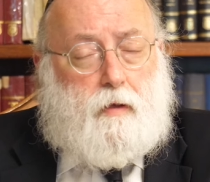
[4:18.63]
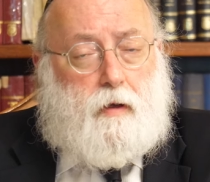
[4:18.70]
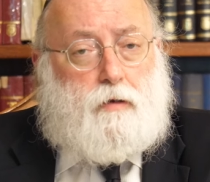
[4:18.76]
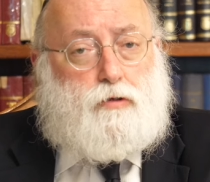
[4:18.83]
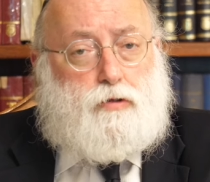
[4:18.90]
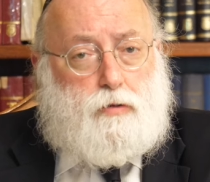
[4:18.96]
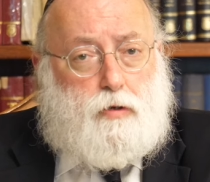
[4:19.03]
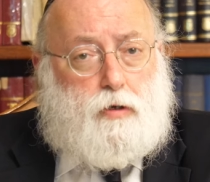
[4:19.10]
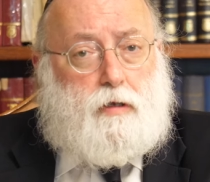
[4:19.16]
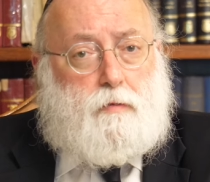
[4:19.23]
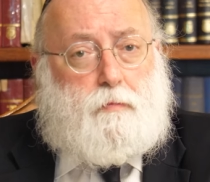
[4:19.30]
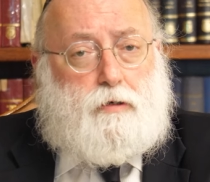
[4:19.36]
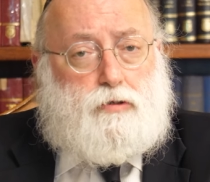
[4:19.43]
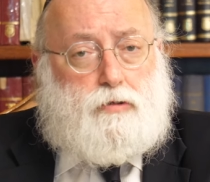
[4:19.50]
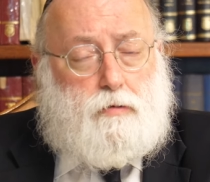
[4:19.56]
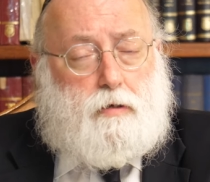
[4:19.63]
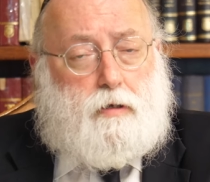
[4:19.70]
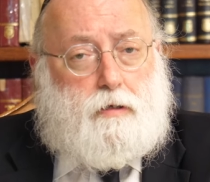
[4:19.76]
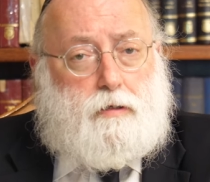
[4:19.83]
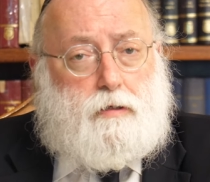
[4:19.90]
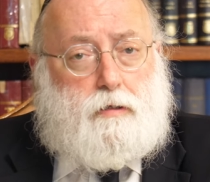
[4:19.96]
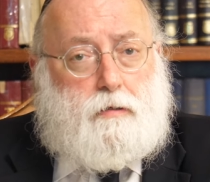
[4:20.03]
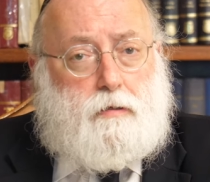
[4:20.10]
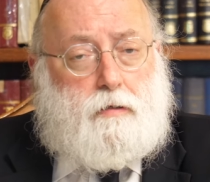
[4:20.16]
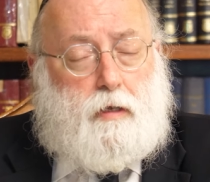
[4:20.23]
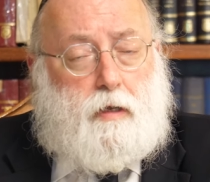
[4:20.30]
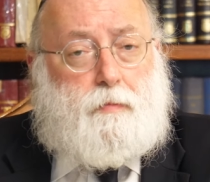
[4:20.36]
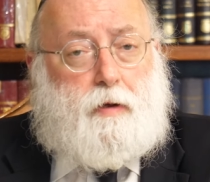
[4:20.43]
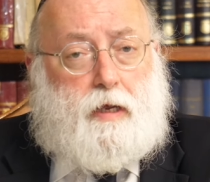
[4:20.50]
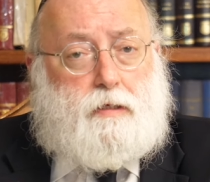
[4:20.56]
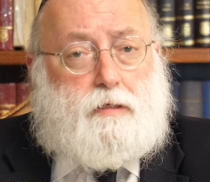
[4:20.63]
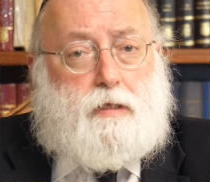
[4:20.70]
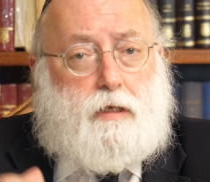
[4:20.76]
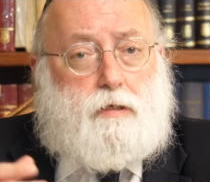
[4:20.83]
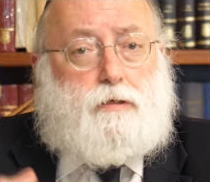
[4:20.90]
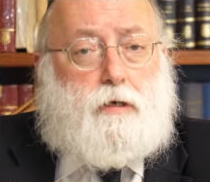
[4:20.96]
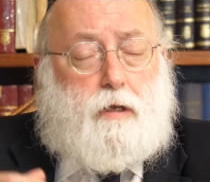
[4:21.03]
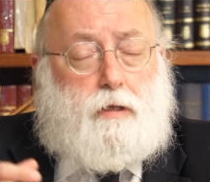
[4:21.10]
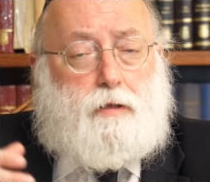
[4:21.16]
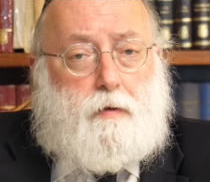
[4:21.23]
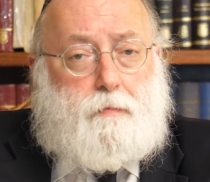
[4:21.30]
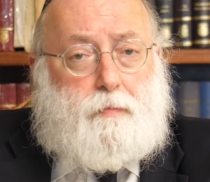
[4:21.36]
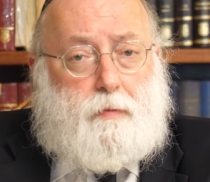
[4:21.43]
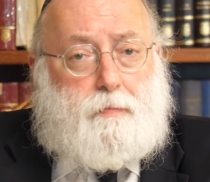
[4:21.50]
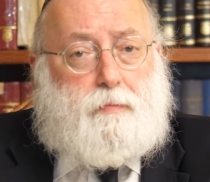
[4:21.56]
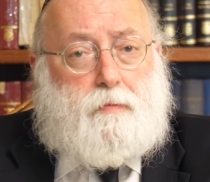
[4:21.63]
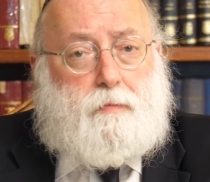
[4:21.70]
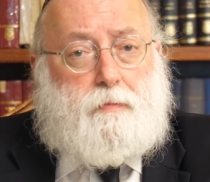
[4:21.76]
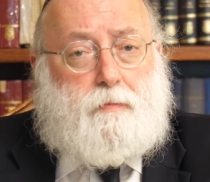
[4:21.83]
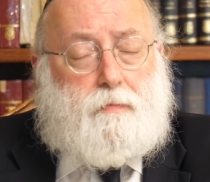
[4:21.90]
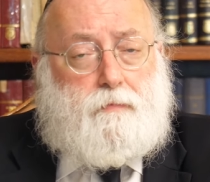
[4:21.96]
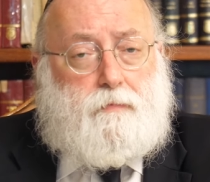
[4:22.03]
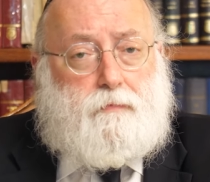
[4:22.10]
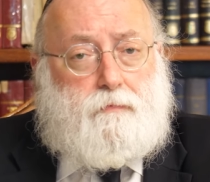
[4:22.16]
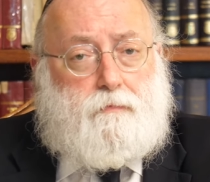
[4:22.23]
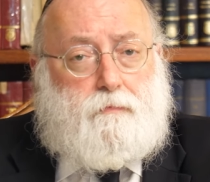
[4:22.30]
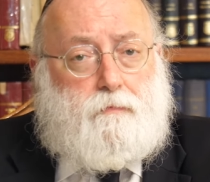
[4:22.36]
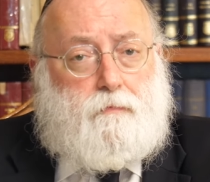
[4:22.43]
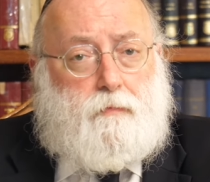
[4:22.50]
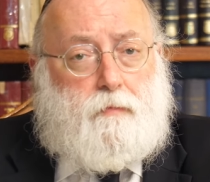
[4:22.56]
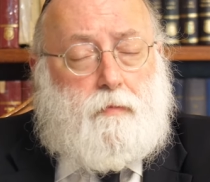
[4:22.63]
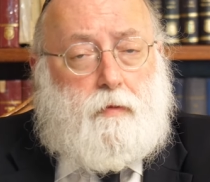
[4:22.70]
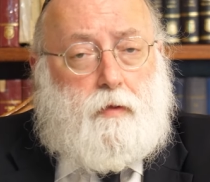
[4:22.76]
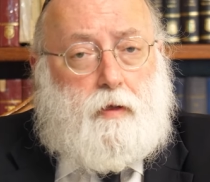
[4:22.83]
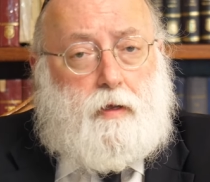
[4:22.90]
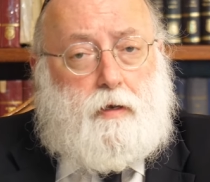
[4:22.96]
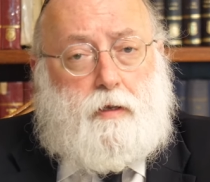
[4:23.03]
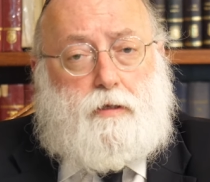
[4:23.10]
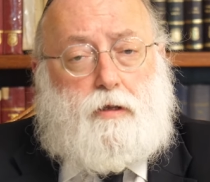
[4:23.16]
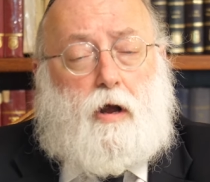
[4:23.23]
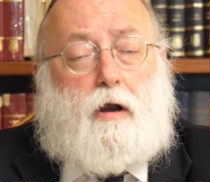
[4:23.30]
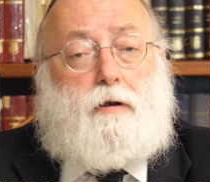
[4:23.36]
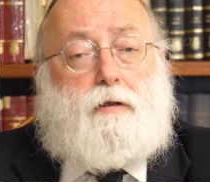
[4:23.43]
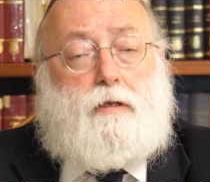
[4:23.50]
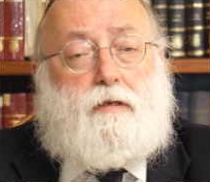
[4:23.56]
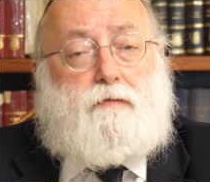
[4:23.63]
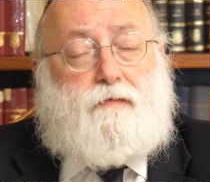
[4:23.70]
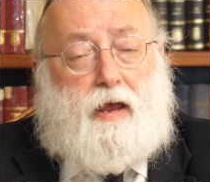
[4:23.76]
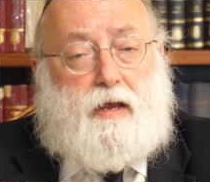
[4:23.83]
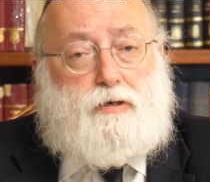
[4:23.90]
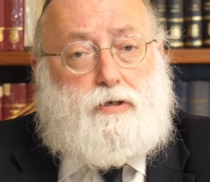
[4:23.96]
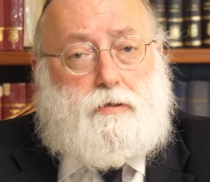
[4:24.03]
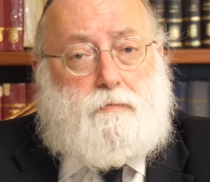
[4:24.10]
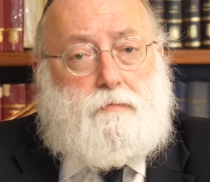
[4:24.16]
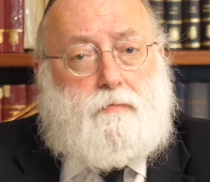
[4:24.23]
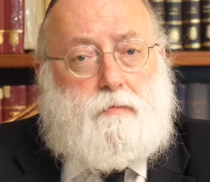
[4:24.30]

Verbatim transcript: on Shluchim, on Shluchis, and by extension on their people in a tireless fashion.